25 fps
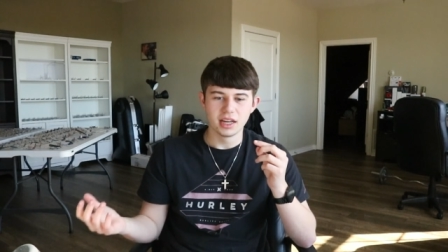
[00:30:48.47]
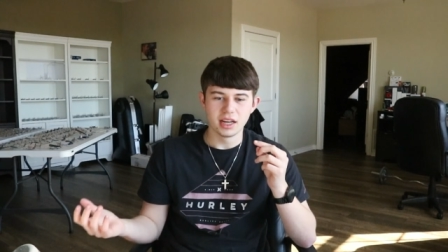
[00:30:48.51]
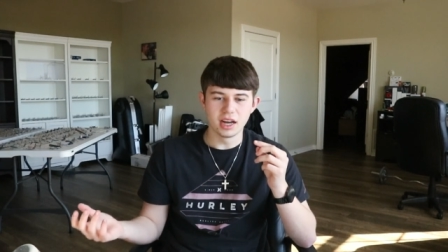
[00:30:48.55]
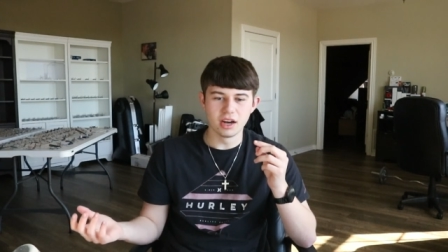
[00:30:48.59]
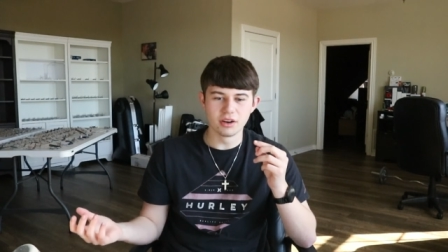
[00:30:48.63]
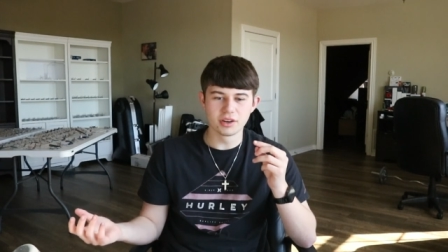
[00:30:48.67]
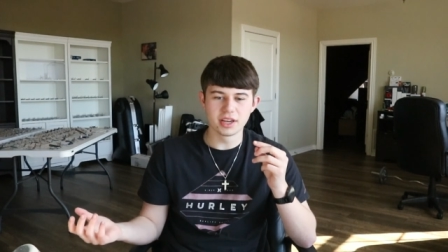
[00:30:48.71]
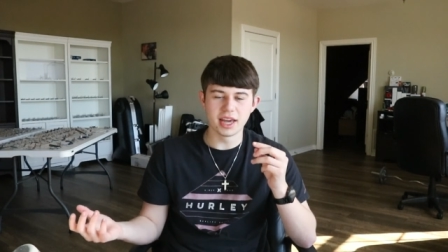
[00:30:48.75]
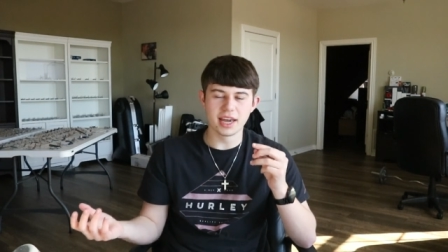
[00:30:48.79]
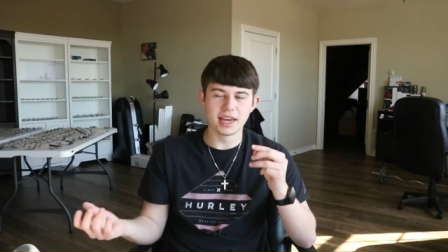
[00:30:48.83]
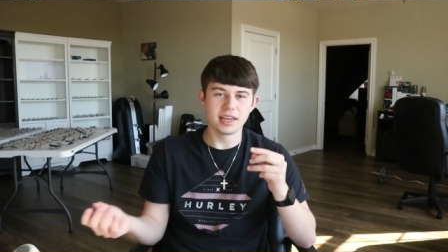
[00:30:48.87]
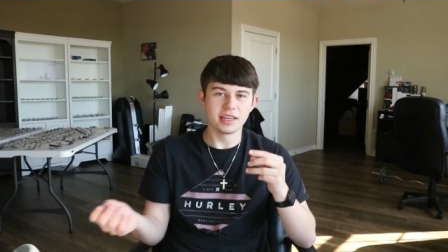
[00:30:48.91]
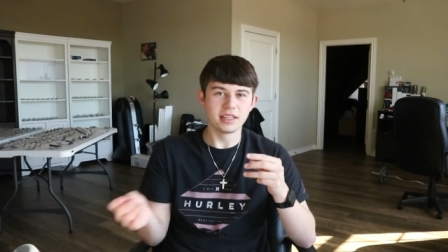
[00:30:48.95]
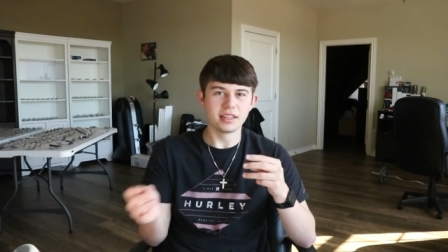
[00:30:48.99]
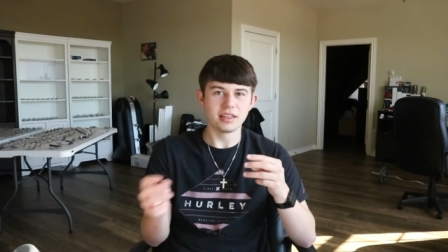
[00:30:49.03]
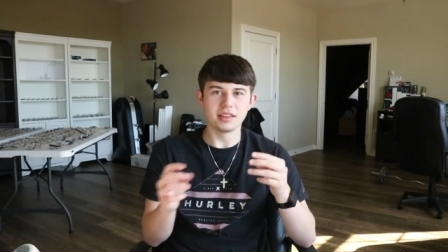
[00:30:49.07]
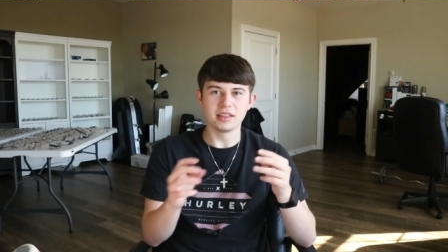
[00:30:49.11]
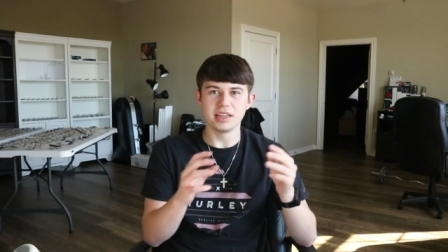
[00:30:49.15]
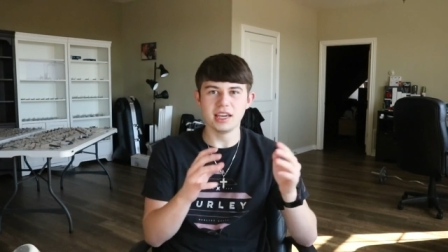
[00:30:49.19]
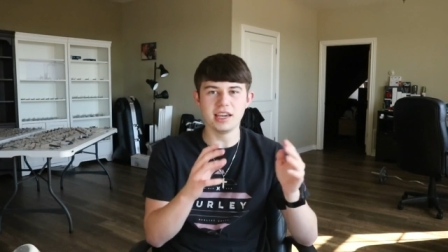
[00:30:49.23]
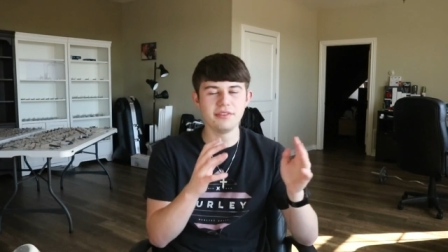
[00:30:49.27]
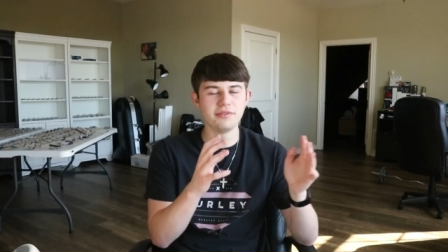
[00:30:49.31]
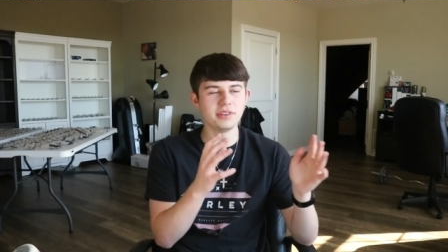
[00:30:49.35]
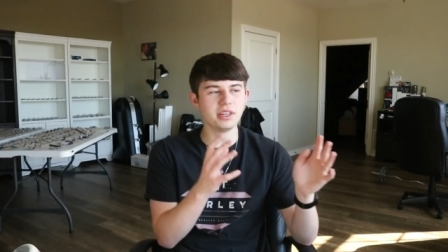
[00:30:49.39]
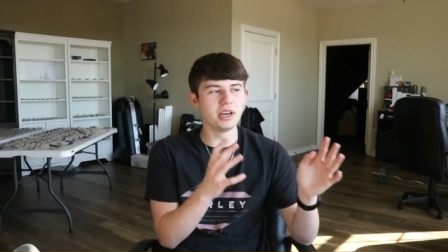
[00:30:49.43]
okay,
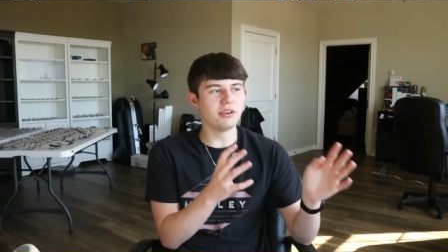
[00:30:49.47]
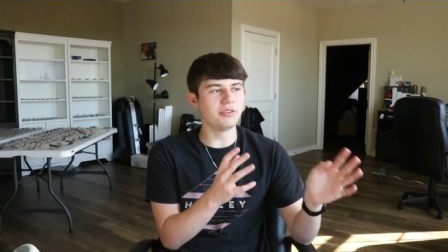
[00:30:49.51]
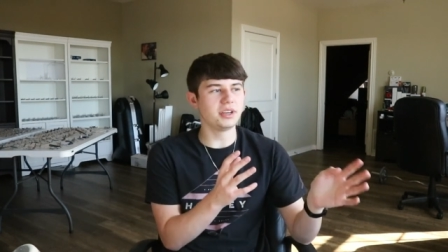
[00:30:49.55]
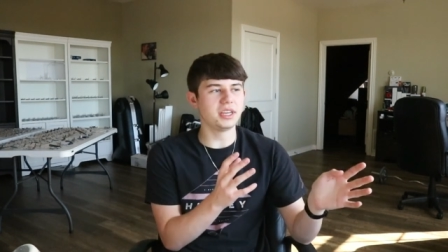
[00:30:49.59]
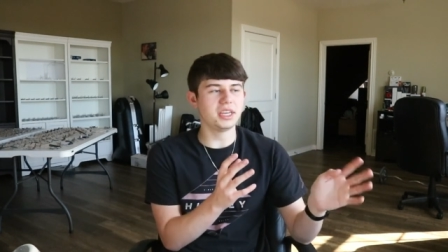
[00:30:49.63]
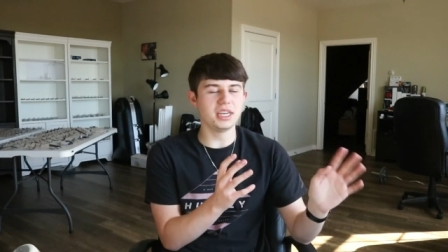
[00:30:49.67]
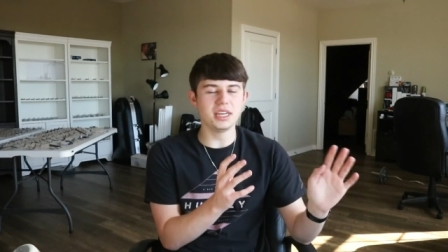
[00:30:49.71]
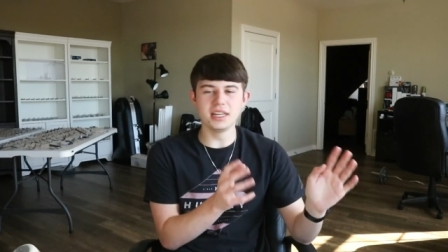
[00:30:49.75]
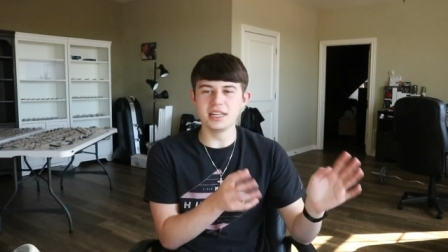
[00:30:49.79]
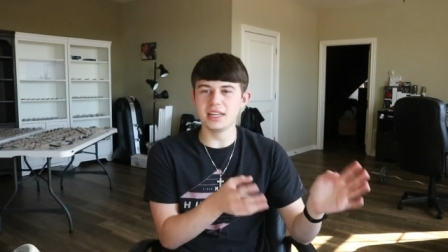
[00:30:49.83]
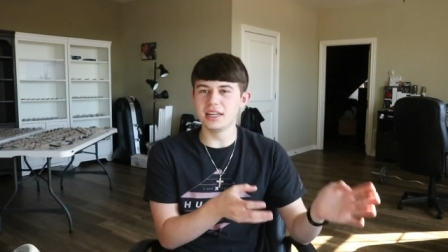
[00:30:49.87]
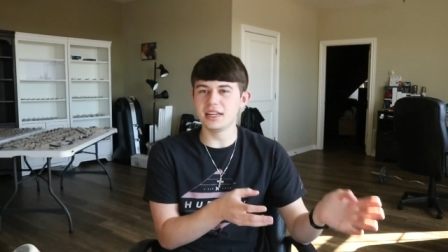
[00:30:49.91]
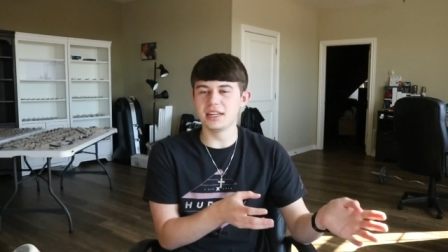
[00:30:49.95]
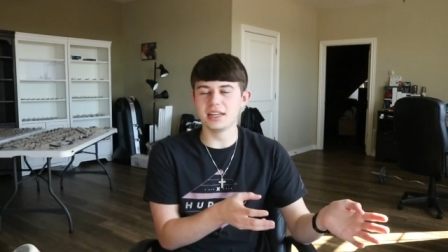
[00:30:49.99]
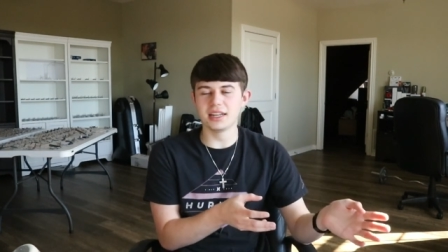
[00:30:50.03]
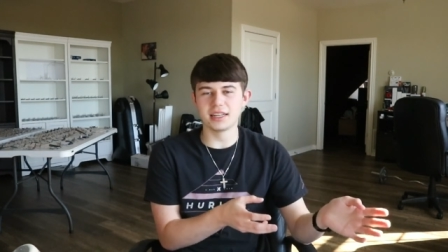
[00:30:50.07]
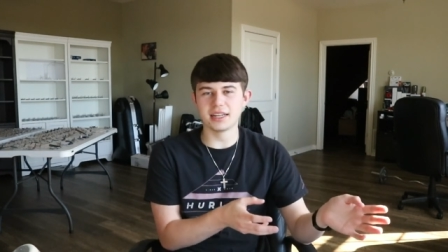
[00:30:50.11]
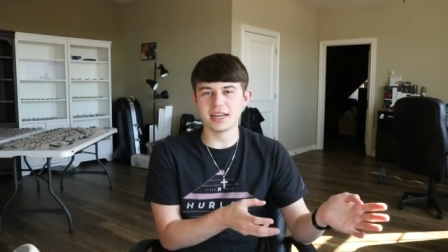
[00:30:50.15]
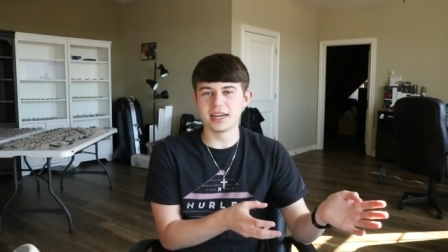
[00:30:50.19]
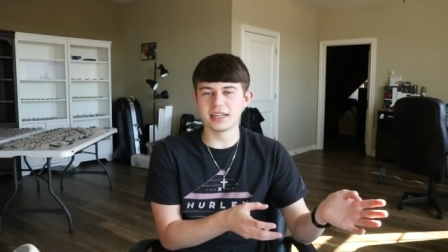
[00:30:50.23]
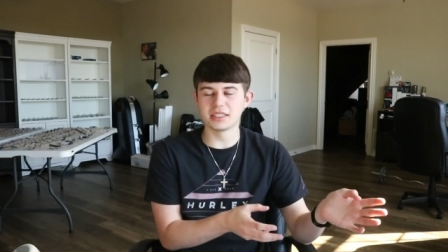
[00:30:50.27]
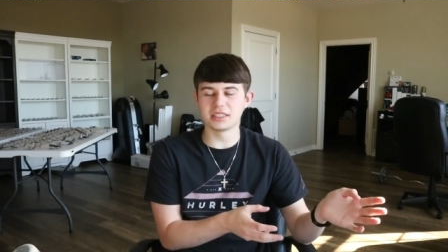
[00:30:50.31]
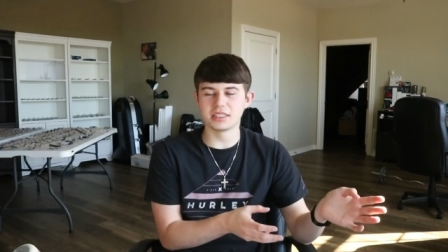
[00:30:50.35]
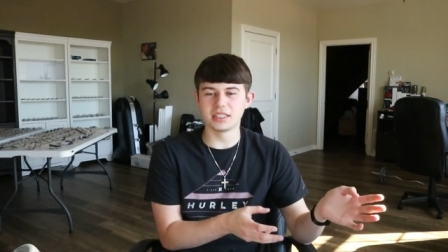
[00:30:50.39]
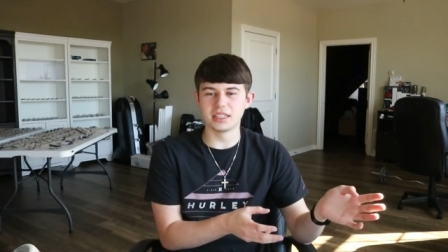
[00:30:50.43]
even though he didn't
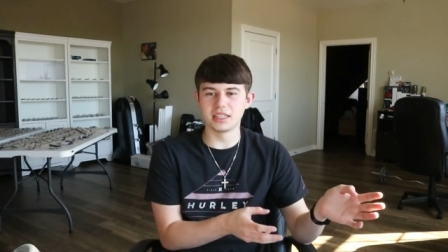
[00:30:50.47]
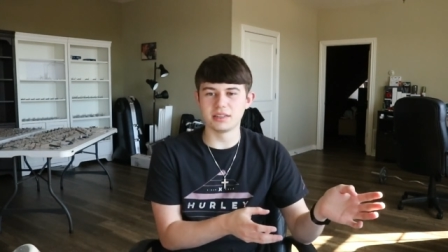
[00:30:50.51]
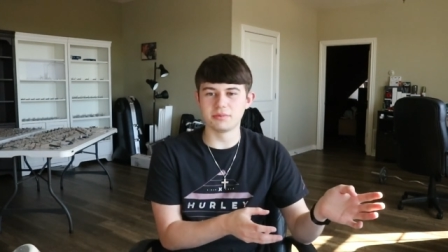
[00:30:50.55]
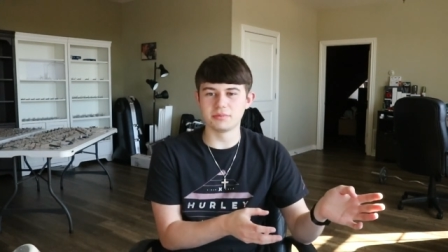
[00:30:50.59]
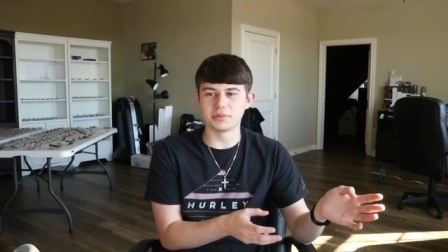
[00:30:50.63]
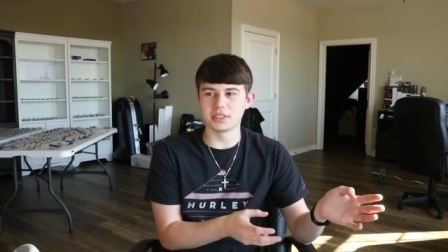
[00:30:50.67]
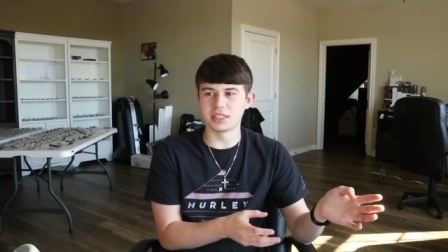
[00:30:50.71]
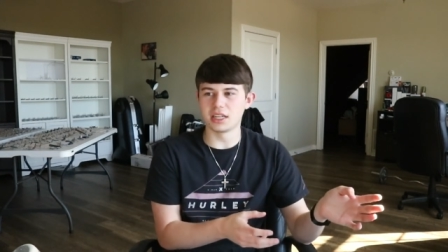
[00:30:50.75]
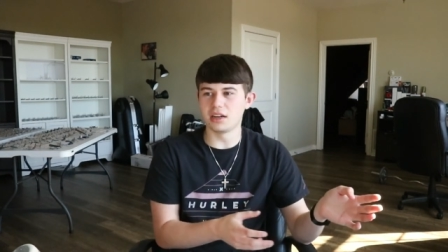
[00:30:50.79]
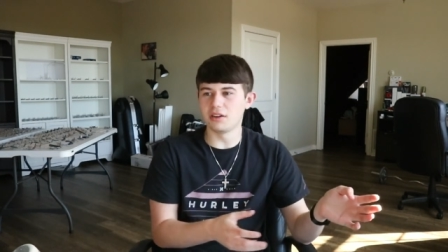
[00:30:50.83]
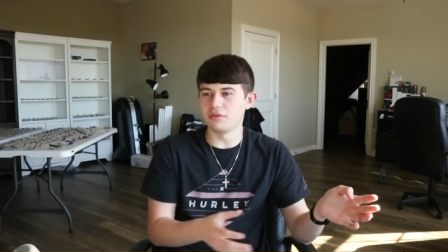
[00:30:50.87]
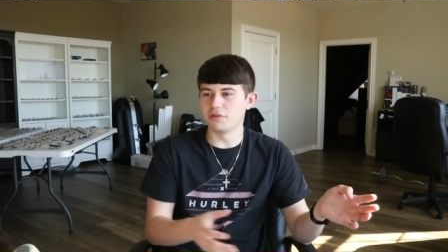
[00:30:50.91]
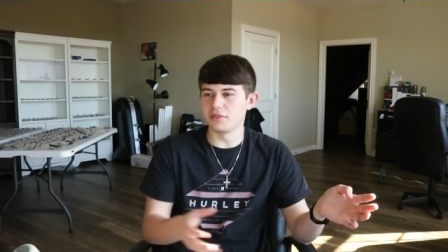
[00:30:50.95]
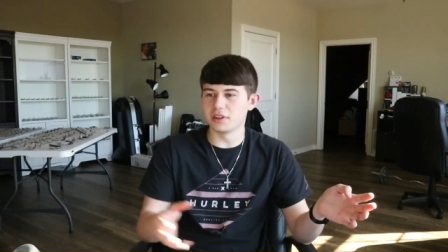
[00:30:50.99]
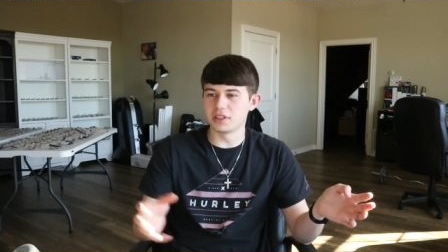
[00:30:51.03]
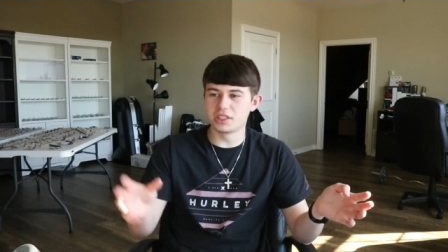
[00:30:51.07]
announce it himself,